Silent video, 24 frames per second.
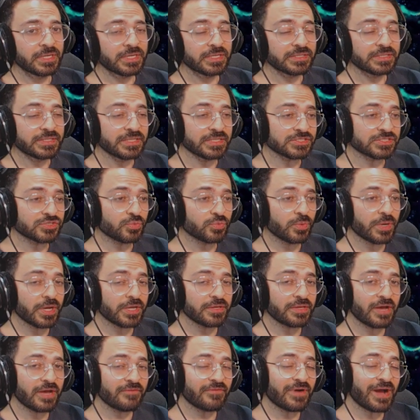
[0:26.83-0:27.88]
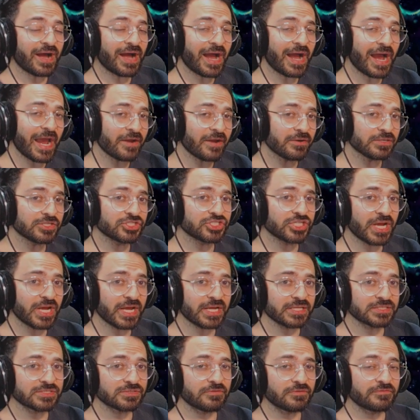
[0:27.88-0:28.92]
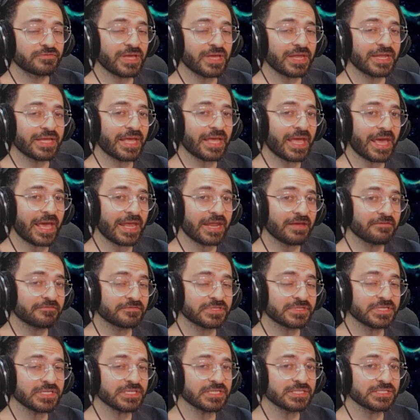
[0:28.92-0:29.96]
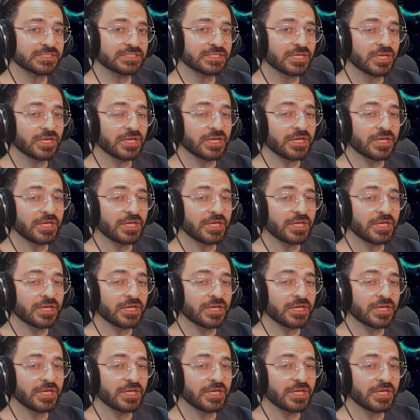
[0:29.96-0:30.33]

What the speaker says: This way you have a higher chance of getting NFTs